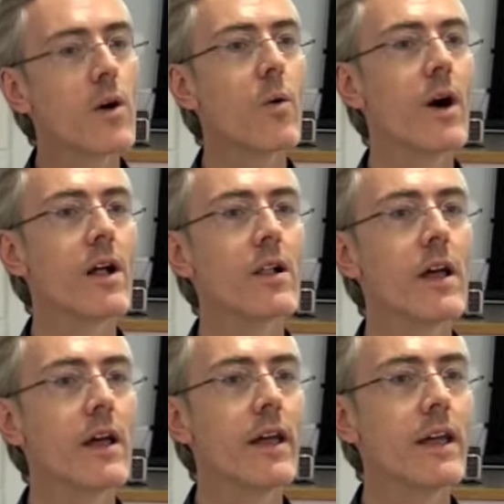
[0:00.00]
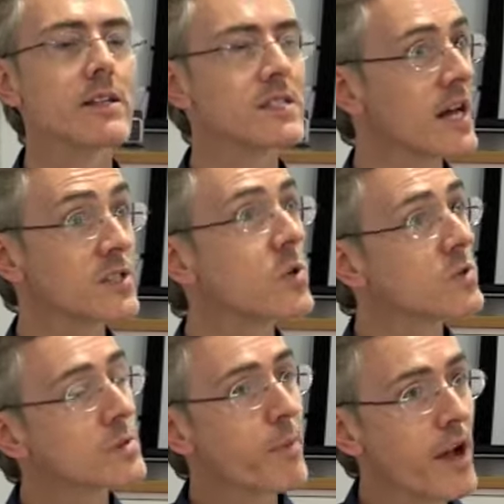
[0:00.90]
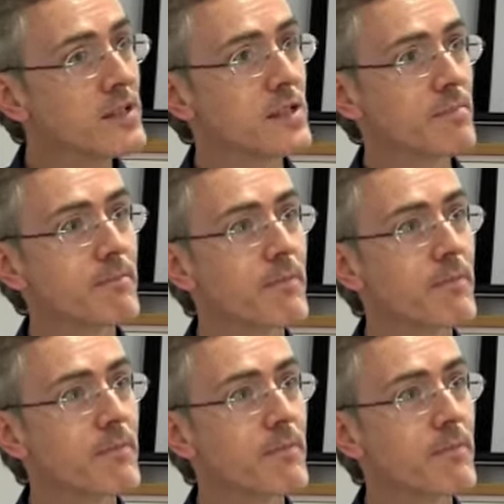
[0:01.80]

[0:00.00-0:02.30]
Well, it's not so surprising